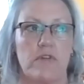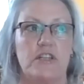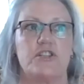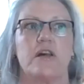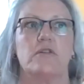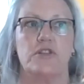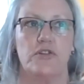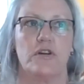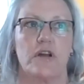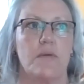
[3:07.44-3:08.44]
reached out to
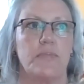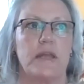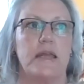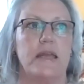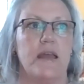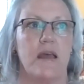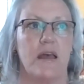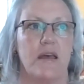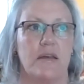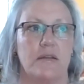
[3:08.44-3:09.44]
your company
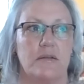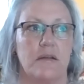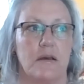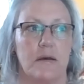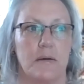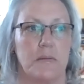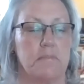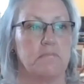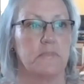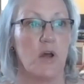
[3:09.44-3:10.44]
and
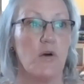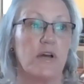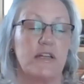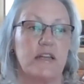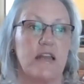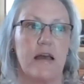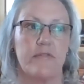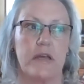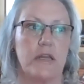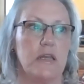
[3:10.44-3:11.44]
no, I didn't
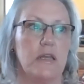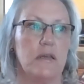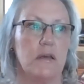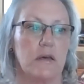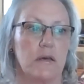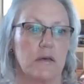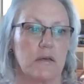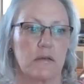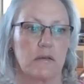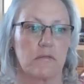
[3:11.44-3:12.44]
have any
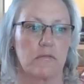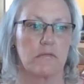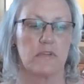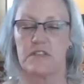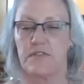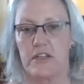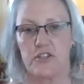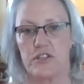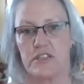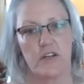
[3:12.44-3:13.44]

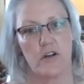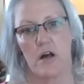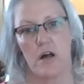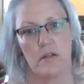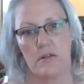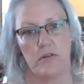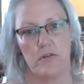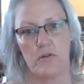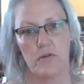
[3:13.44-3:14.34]
reservations at all.